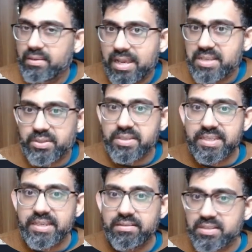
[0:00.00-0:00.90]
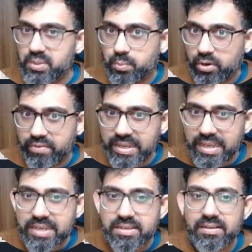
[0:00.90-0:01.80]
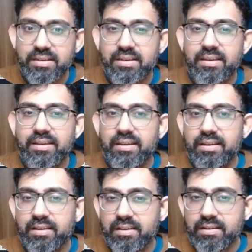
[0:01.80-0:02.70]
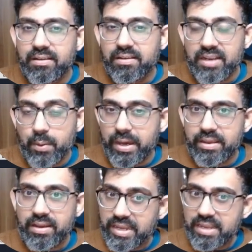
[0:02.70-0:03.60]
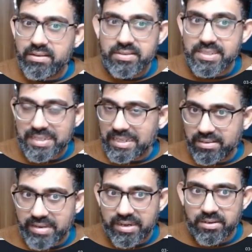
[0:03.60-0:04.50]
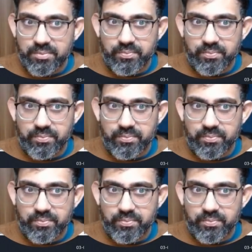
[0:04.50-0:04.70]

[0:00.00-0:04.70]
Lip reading: As you can see, this is what we get. Now I again select the title,